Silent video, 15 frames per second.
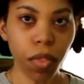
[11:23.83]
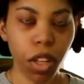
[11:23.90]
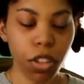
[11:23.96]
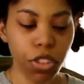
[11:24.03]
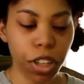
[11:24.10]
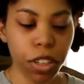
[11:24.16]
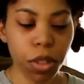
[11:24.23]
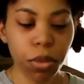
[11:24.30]

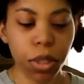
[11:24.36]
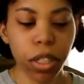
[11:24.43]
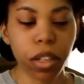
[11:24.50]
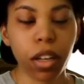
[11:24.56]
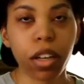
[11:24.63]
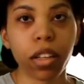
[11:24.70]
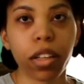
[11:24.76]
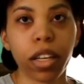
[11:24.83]
trying to work
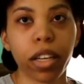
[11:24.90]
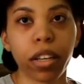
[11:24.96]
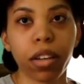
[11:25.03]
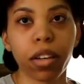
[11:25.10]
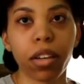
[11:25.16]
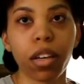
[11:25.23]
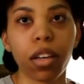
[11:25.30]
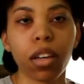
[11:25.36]
on like
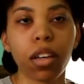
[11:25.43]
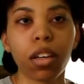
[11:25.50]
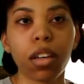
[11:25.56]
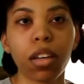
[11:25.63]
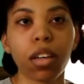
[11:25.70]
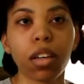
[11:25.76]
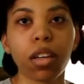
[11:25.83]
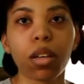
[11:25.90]

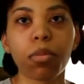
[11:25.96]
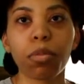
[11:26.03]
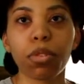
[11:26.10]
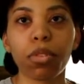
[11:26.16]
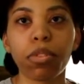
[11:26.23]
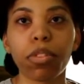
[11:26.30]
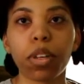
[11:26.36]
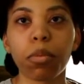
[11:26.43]

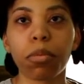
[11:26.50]
improving